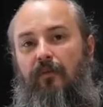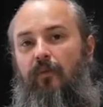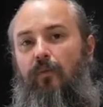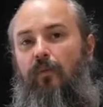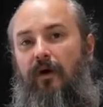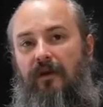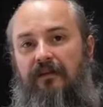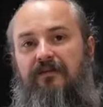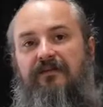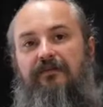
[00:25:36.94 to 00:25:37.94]
when
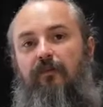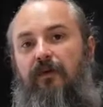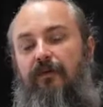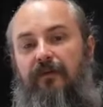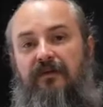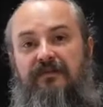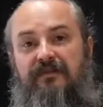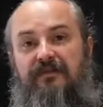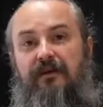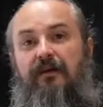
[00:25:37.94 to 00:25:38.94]
the
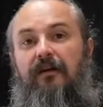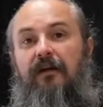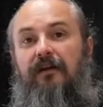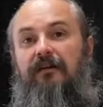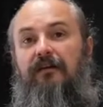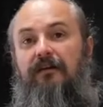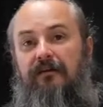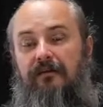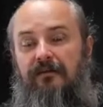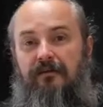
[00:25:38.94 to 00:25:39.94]
pieces start connecting,
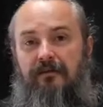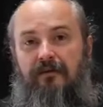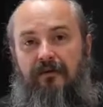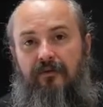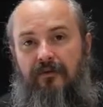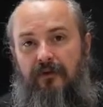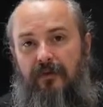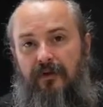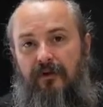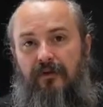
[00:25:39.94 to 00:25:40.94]
there'll
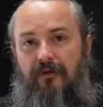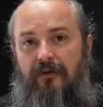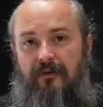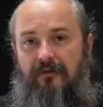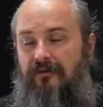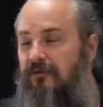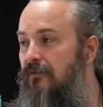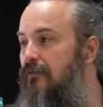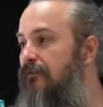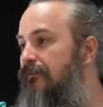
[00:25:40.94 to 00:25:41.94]
be a lot of things to
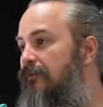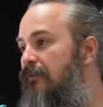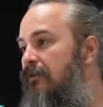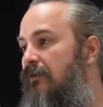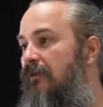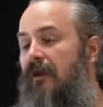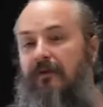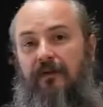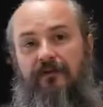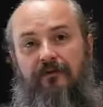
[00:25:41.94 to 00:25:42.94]
do. So yeah,
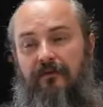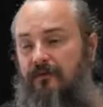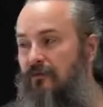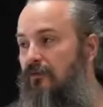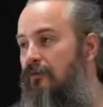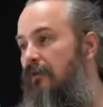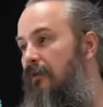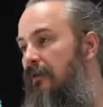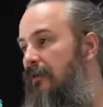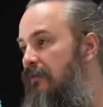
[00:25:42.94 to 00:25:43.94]
thanks for a cool
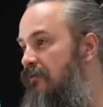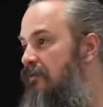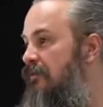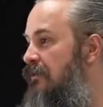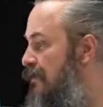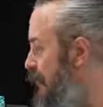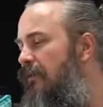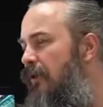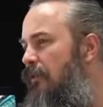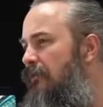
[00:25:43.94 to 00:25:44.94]
comment. Thanks, Eugene.
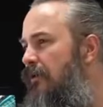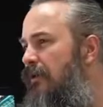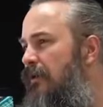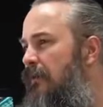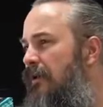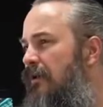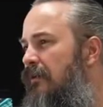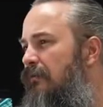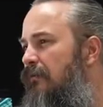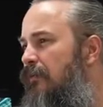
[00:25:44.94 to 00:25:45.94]
We've got a comment
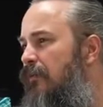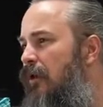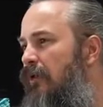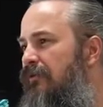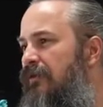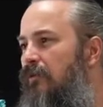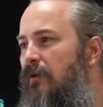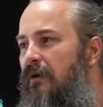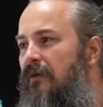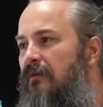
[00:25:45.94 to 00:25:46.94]
here from
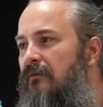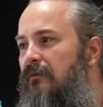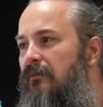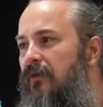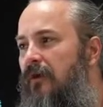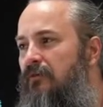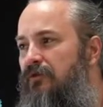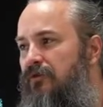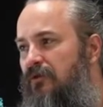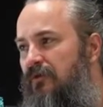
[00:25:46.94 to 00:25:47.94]
Aussie1, Prime
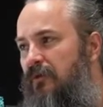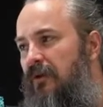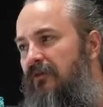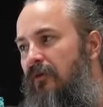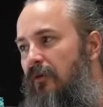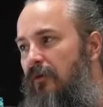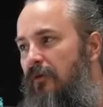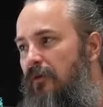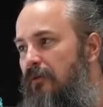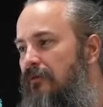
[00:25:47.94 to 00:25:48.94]
Jewels plus
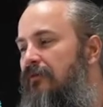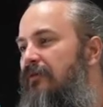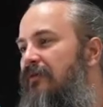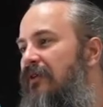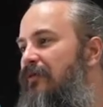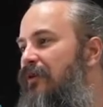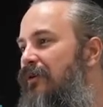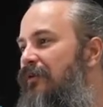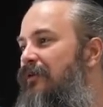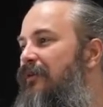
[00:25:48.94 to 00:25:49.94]
Holo. So that's
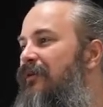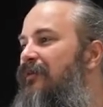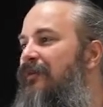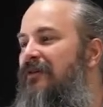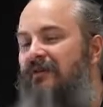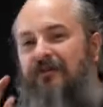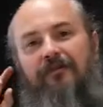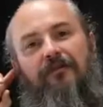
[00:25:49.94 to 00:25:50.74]
pretty cool. Must be into